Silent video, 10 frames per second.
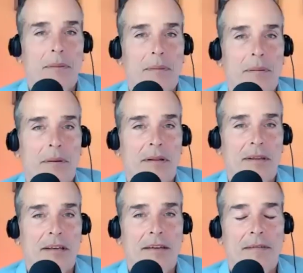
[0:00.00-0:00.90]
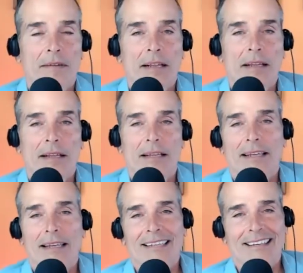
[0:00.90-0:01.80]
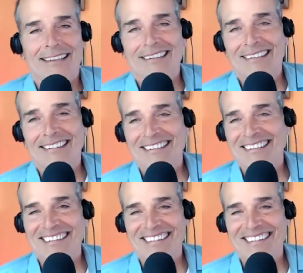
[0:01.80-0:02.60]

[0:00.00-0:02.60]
and i'll just deal with the exper- experiments and the particles and i'll